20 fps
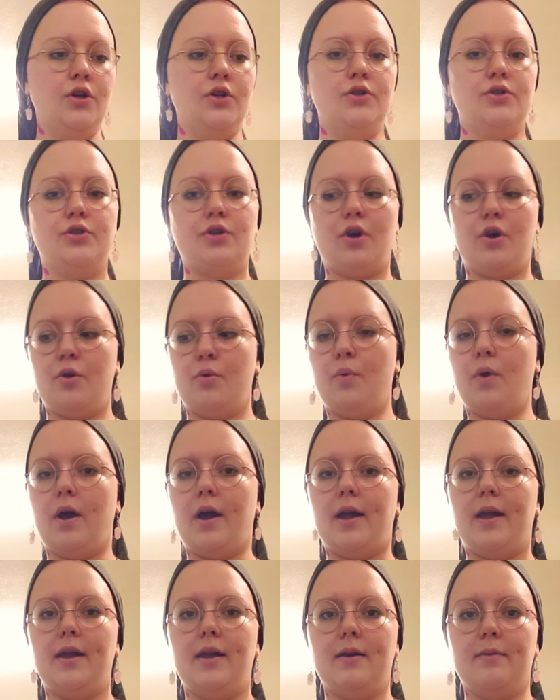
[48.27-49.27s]
So
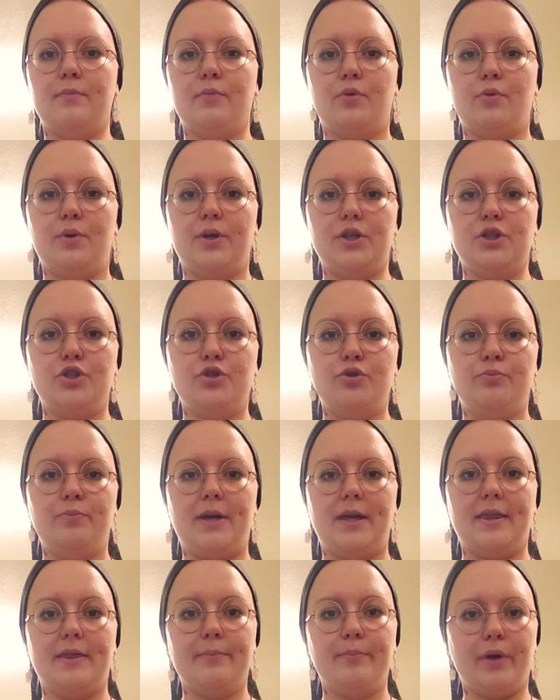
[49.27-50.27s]
I am going to
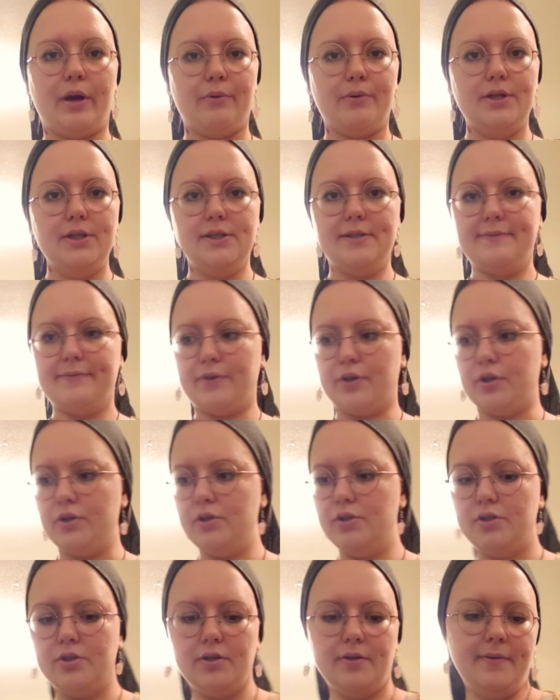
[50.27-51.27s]
make the brownies
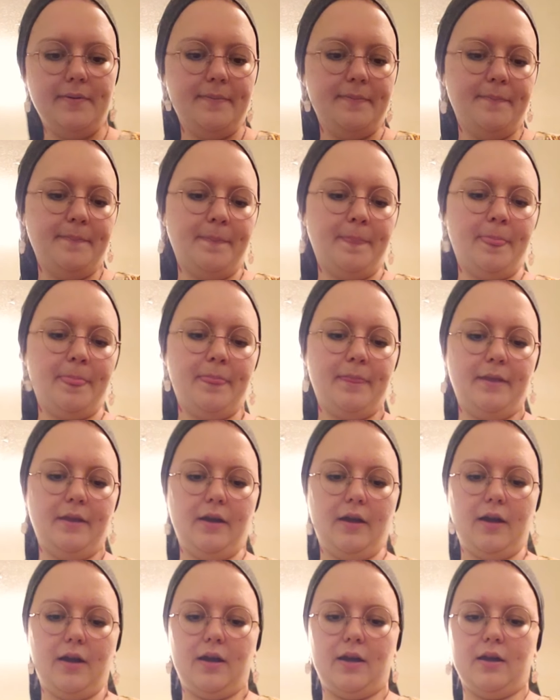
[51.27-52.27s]
first.
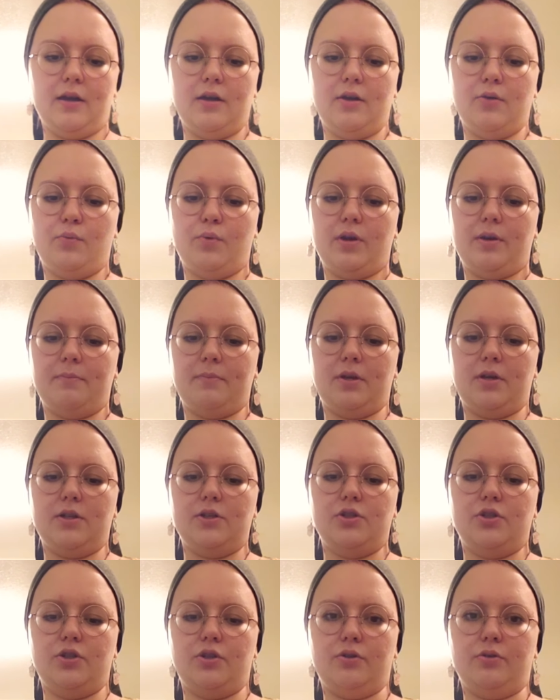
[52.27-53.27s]
And what I'm going
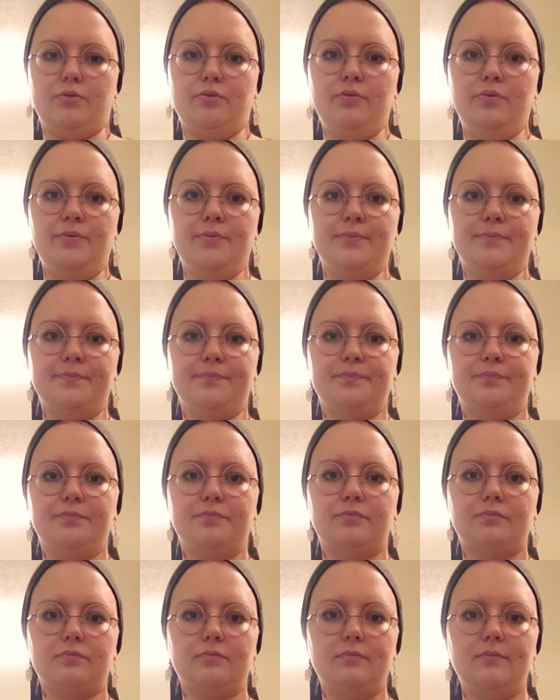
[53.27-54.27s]
to do
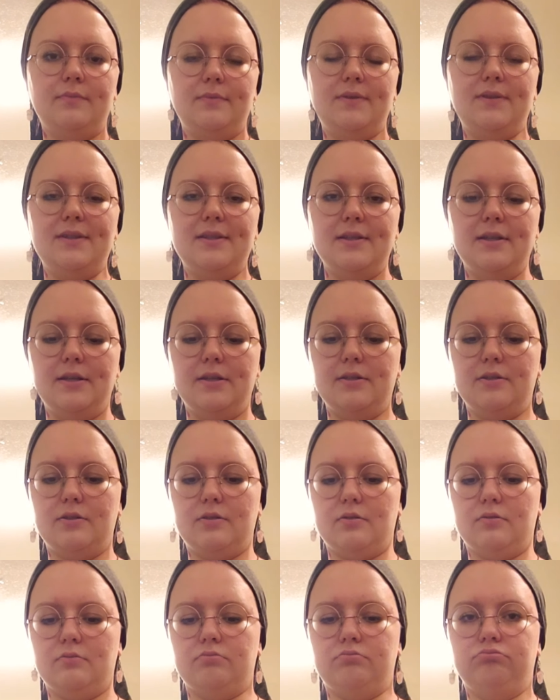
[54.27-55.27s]
is,
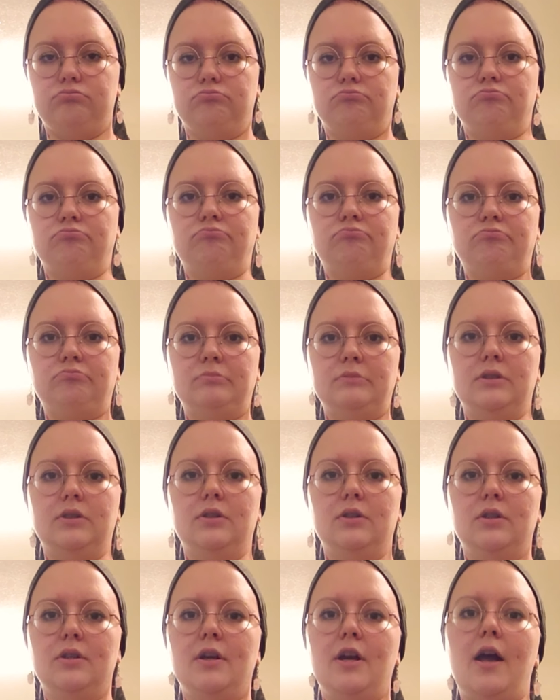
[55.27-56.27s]

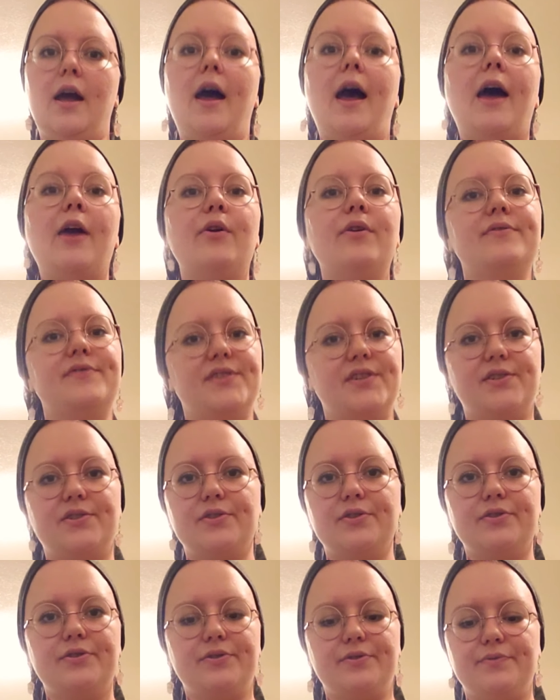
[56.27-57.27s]
I don't have
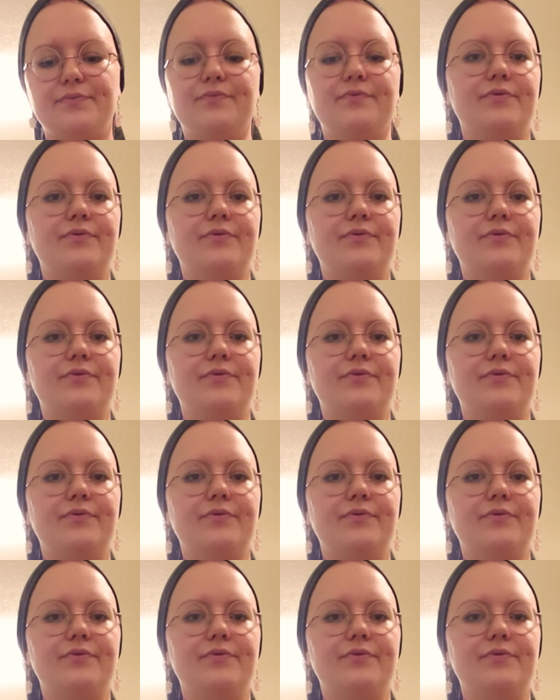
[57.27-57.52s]
scissors.